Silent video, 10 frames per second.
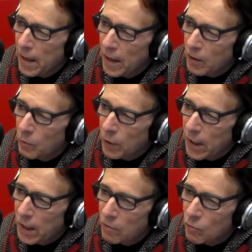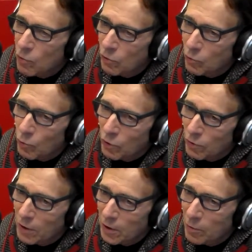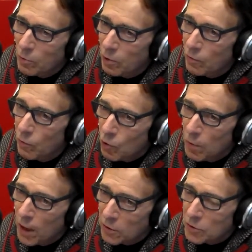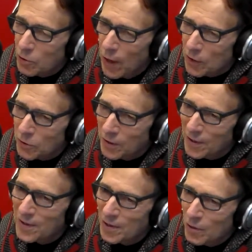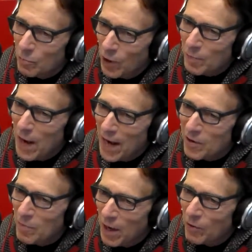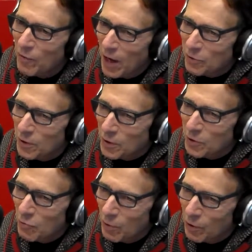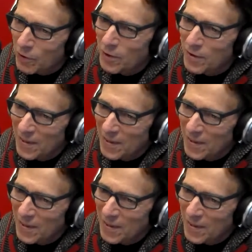And we have on order a number of robots to actually bring back manufacturing to America.